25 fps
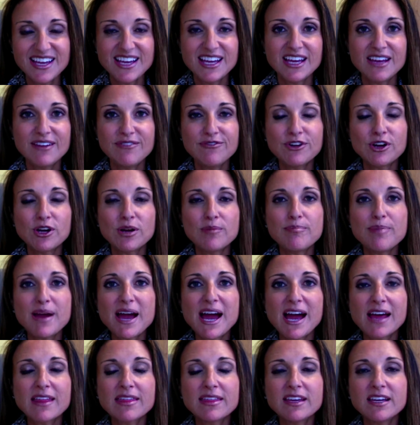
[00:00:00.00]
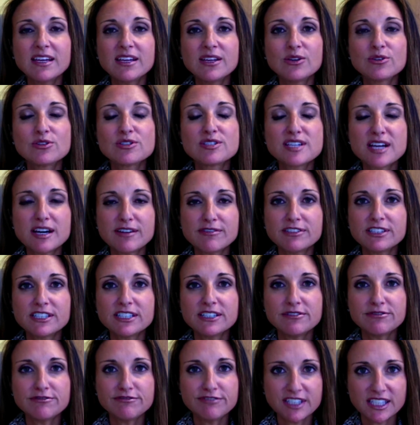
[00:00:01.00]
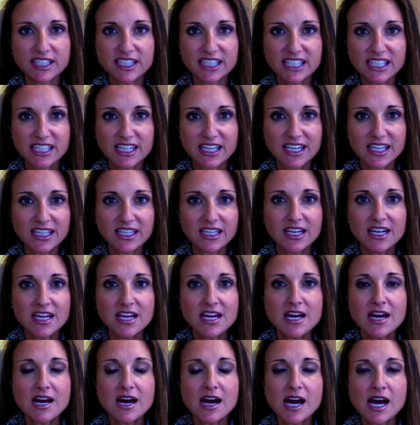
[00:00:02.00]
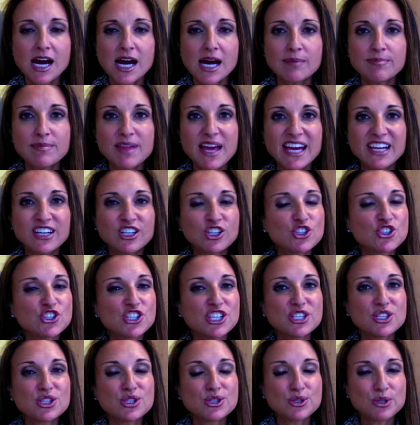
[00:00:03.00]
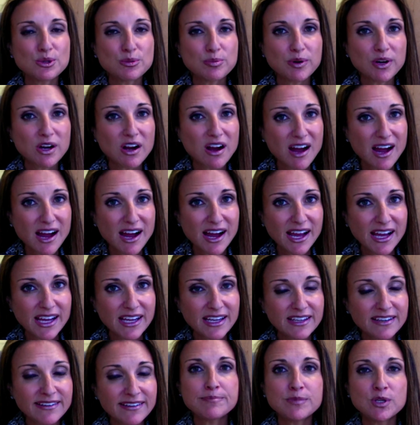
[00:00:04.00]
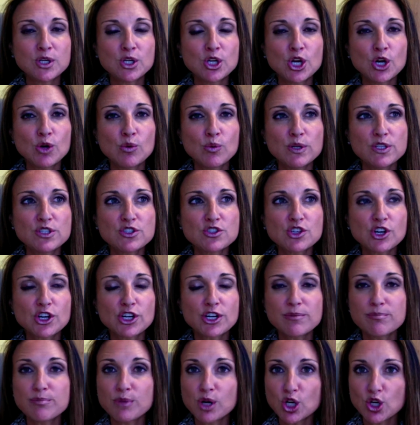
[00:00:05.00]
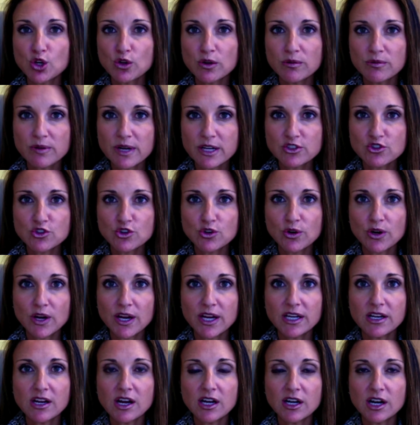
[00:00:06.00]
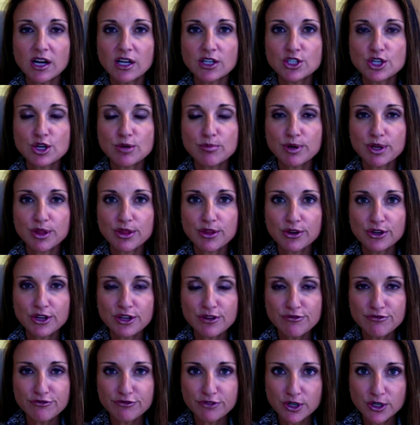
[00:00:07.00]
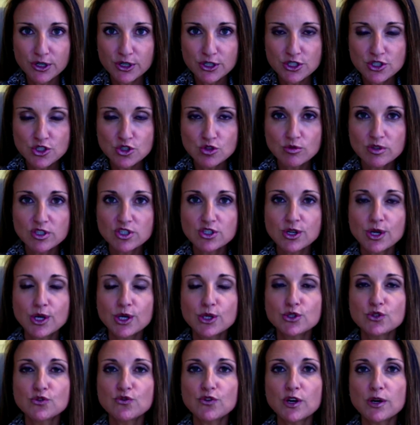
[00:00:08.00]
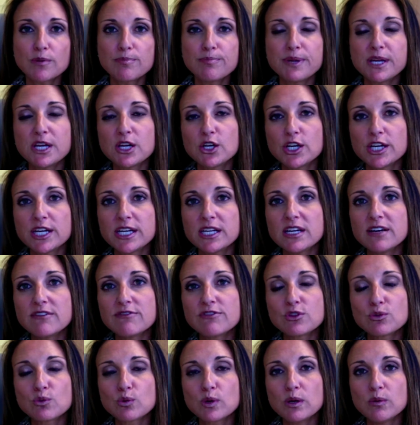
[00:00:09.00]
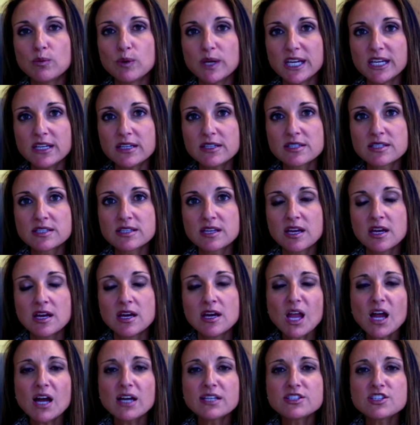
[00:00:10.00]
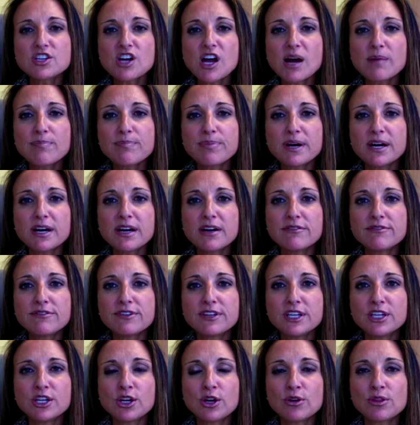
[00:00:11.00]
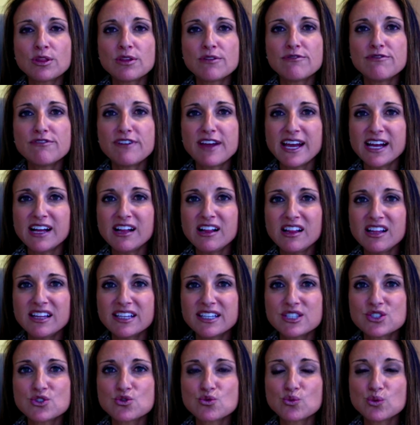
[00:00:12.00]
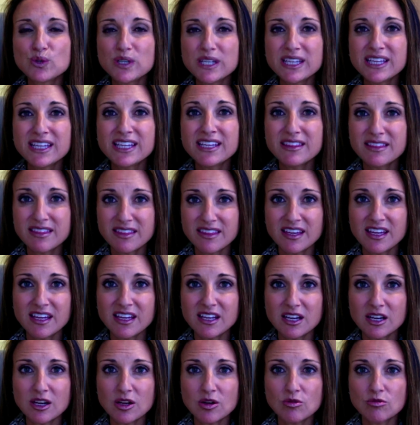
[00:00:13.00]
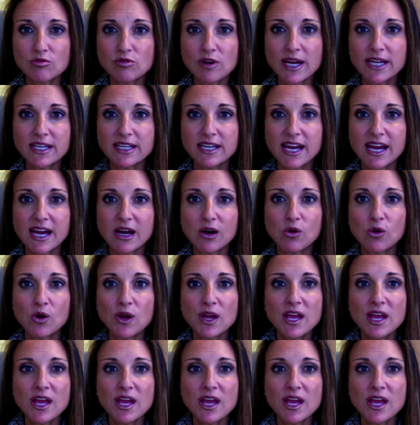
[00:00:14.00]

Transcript: If you're empathic, you're definitely feeling it. The energy is super high. We started Mercury retrograde on October 31st, which goes for a period of 3 weeks. On top of, the veil is really thin right now.